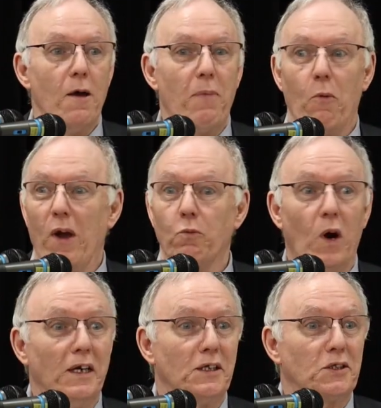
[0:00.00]
But when
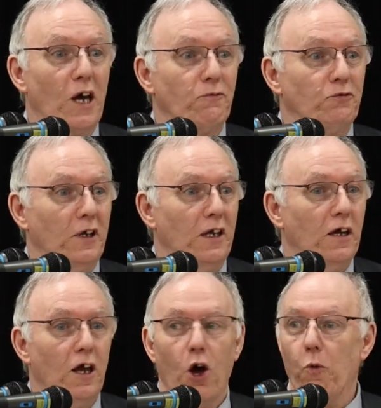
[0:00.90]
one is suffering,
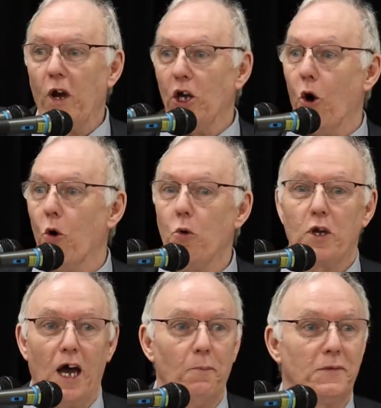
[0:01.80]
we all
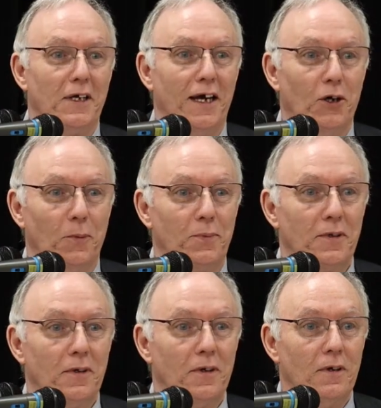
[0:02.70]
come to help.
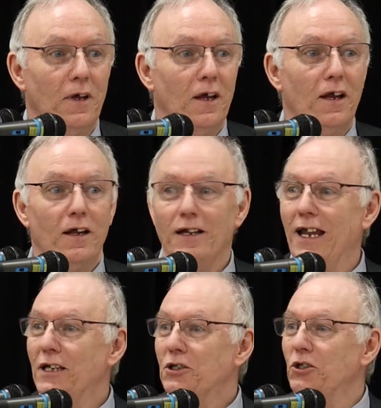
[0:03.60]

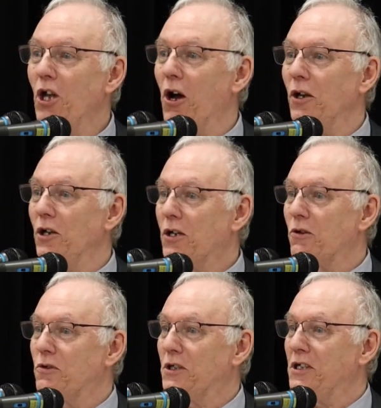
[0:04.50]
Let us not look
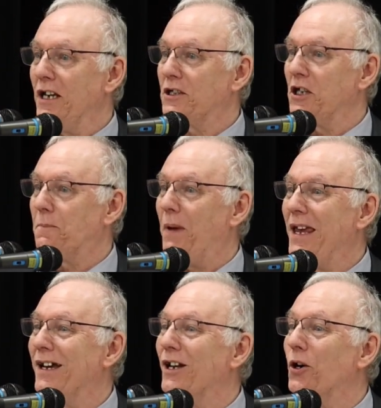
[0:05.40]
at Christianity as
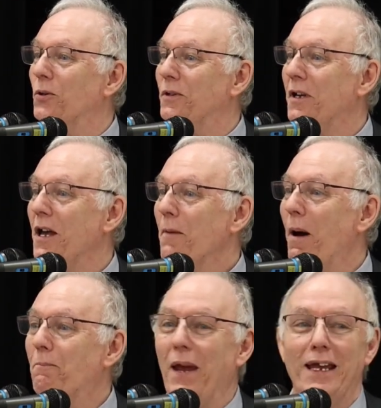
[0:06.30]
being alone,
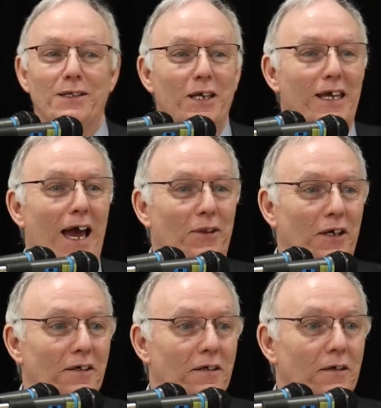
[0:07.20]
but being
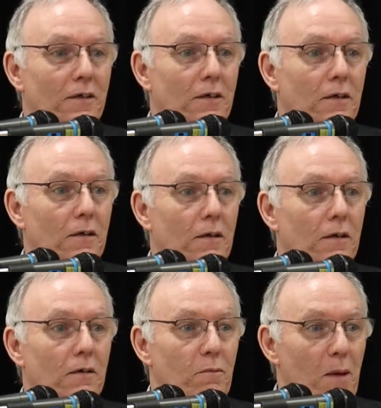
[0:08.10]
together.
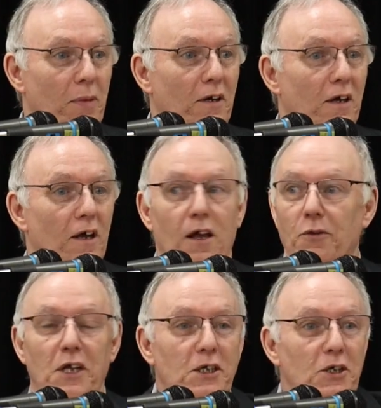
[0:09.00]
Remember,
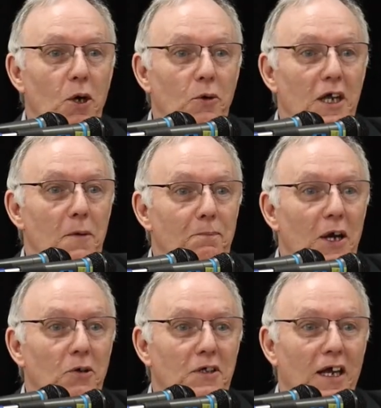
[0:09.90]
this is only a
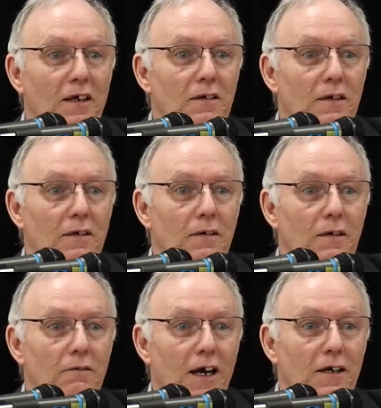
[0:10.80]
building,
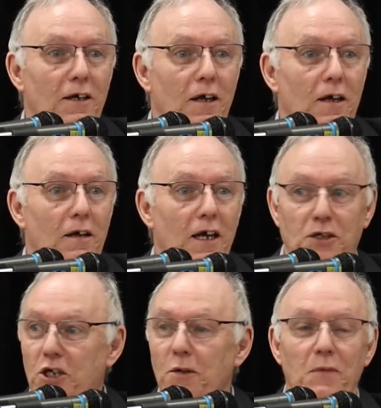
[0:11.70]
right? It's
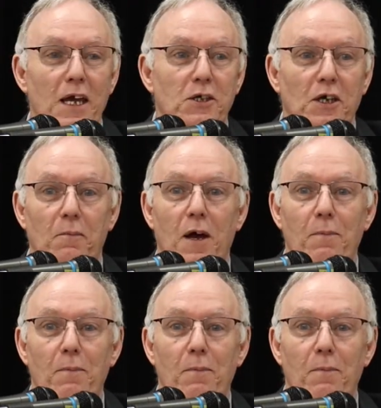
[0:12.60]
a gymnasium.